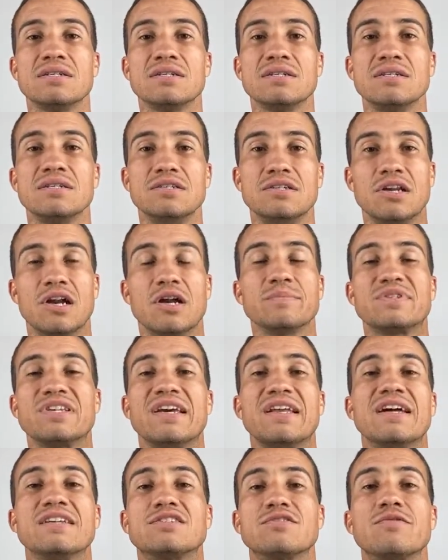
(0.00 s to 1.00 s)
You know what I'm
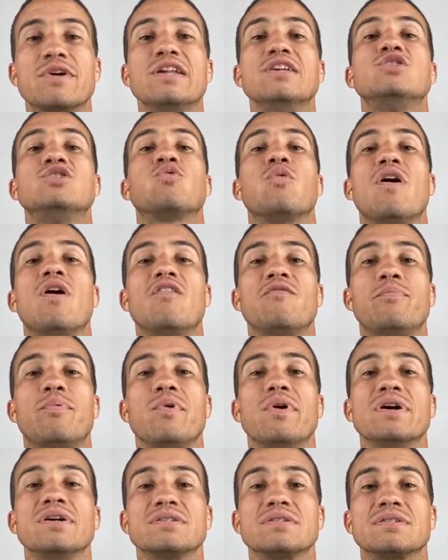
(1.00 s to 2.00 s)
saying? That's already 12
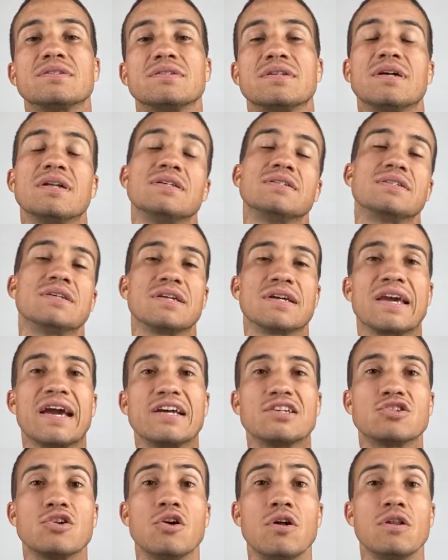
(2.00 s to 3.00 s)
points. Now he's going to
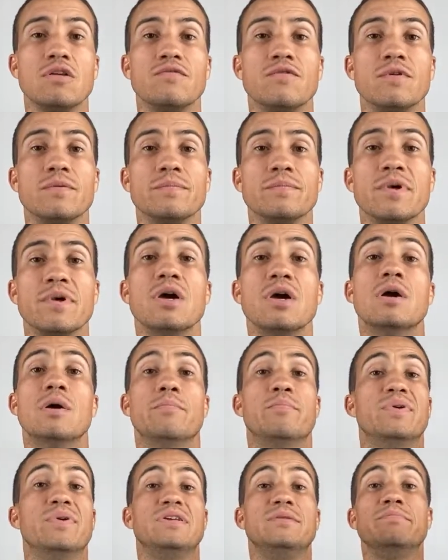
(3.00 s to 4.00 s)
catch all of them,
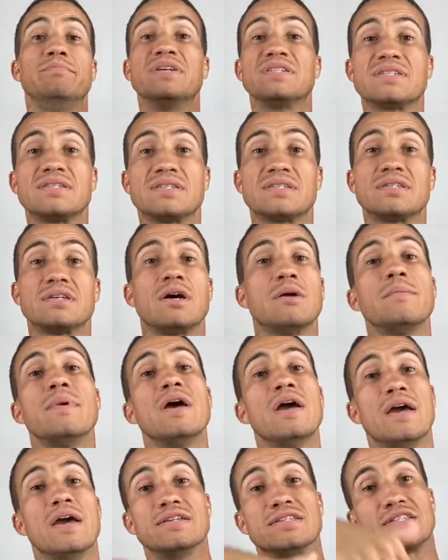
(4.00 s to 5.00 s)
but he misses some,
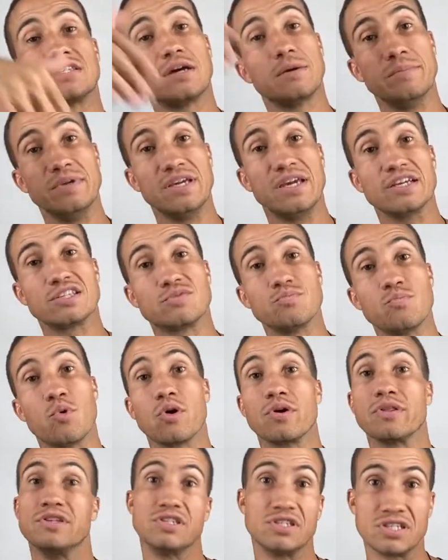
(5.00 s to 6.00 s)
and some he gets
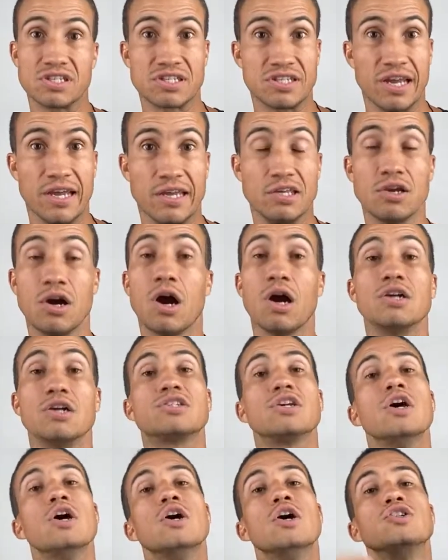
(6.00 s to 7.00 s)
more than just 10 yards.
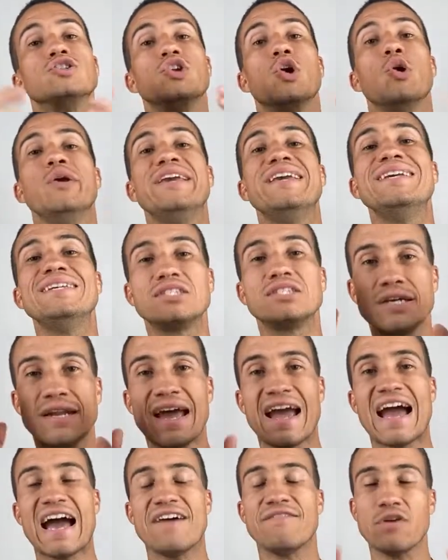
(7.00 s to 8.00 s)
So he's going to
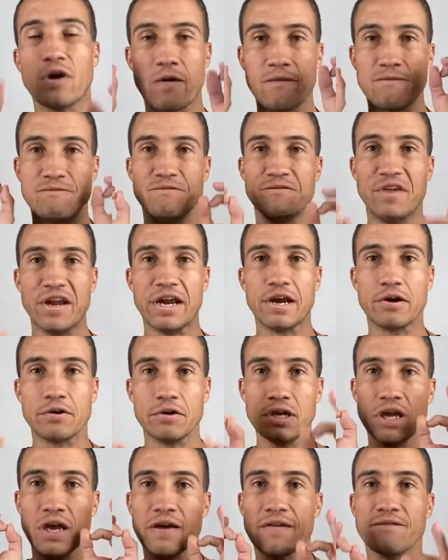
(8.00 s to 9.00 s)
have a
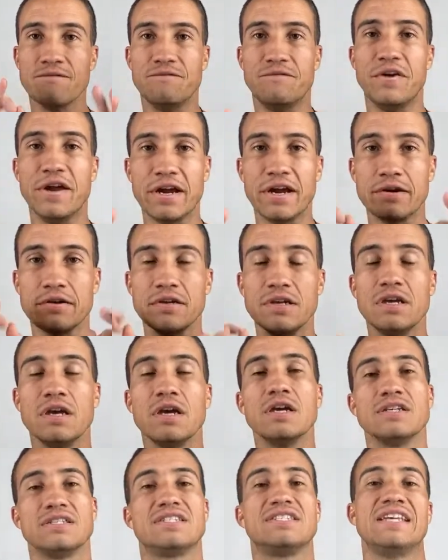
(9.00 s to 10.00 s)
very,
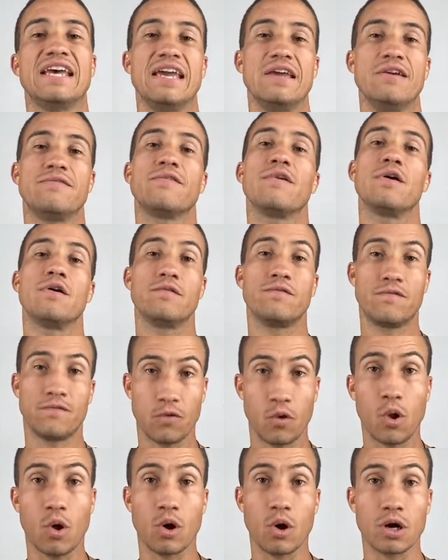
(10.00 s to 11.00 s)
very safe
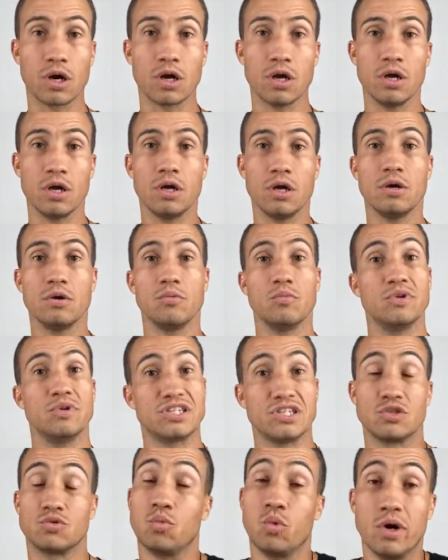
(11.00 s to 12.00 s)
floor,
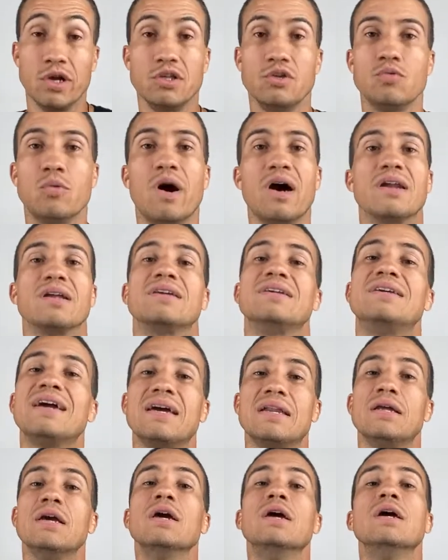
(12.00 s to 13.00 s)
which is what you want.
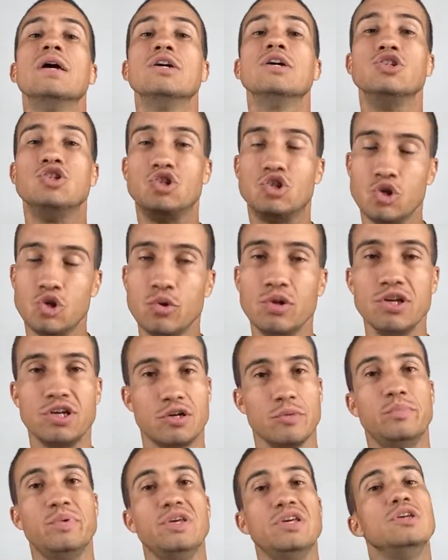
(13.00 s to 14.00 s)
Again, Jeudy
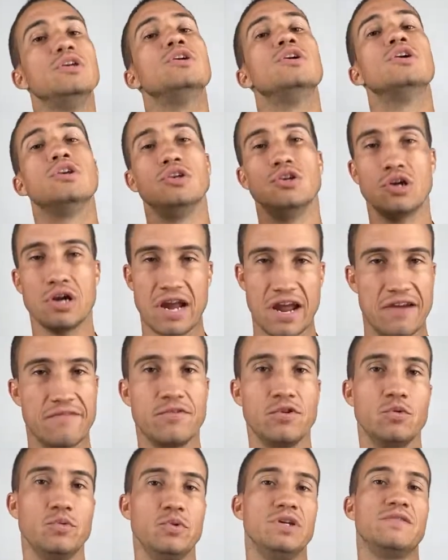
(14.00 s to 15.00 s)
could be your
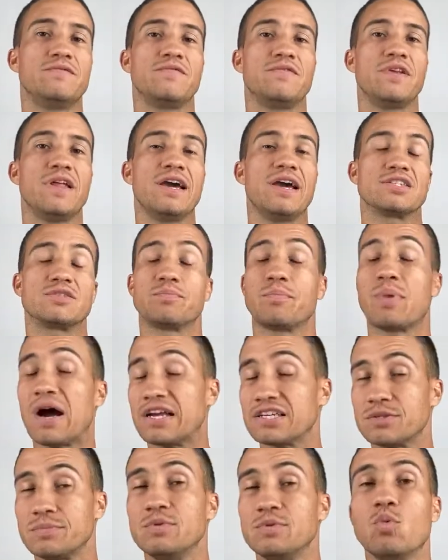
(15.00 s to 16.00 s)
every week flex,
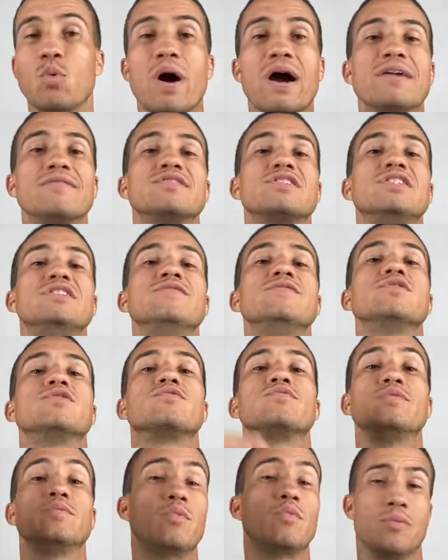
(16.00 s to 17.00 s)
possibly wide receiver
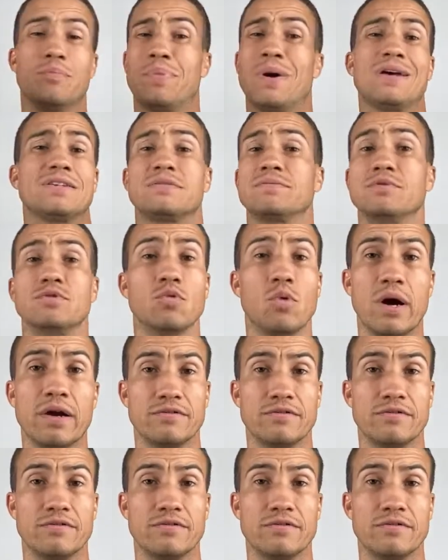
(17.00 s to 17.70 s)
3, well, possibly wide